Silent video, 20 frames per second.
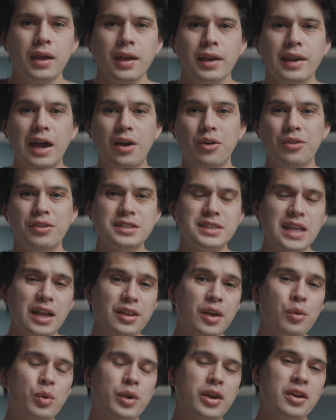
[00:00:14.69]
Now, the style
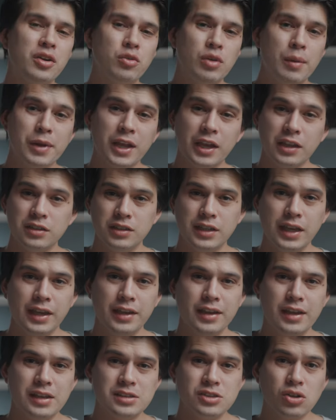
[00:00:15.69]
that we're going to replicate today
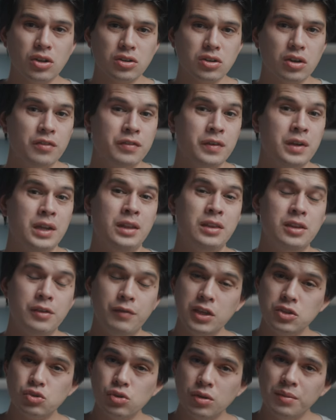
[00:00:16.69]
is not of an
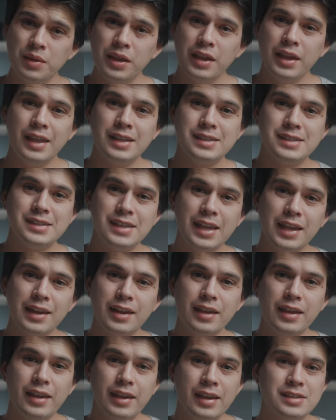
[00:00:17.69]
individual. Instead,
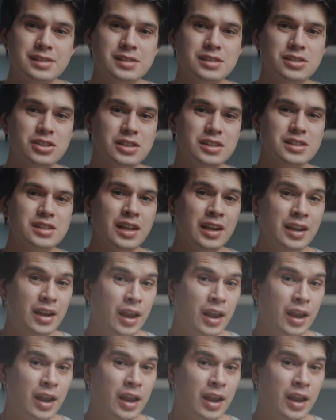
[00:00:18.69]
it's just an